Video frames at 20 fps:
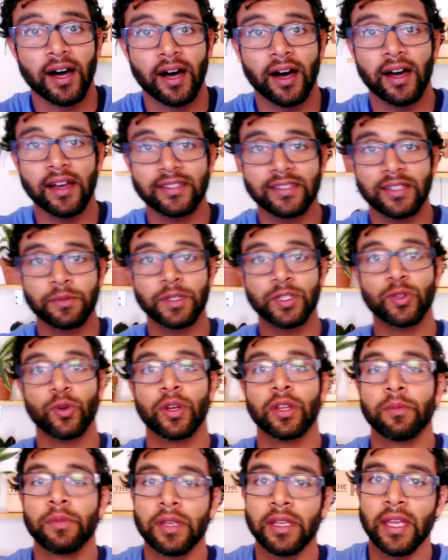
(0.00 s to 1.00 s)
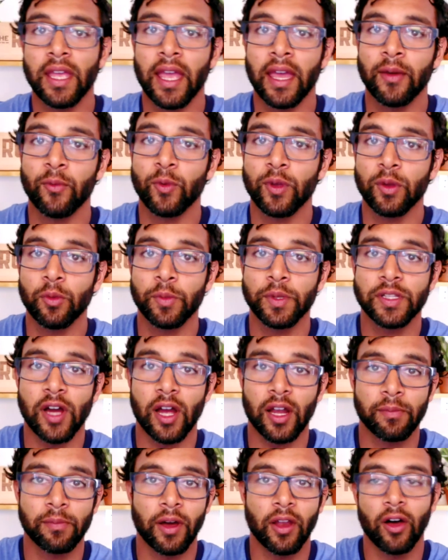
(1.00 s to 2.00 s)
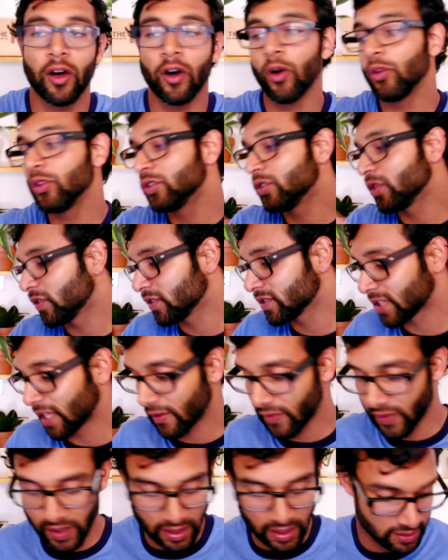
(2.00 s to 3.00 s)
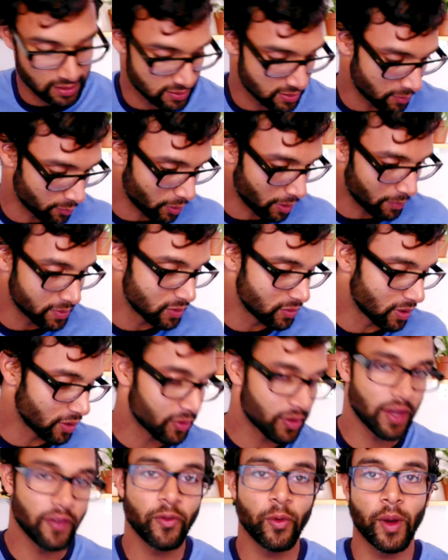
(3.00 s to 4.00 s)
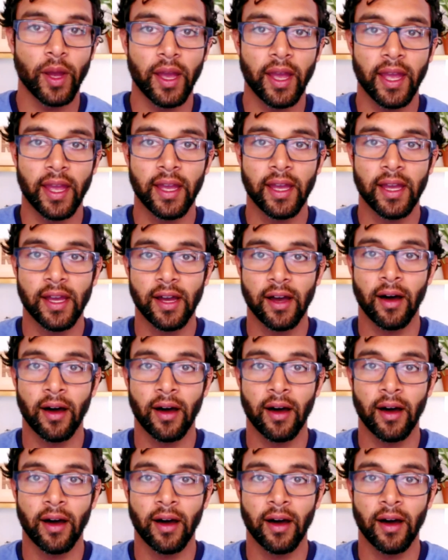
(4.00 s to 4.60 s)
is going to be joining me, and we will be talking about a whole new set of things and probably do another giveaway.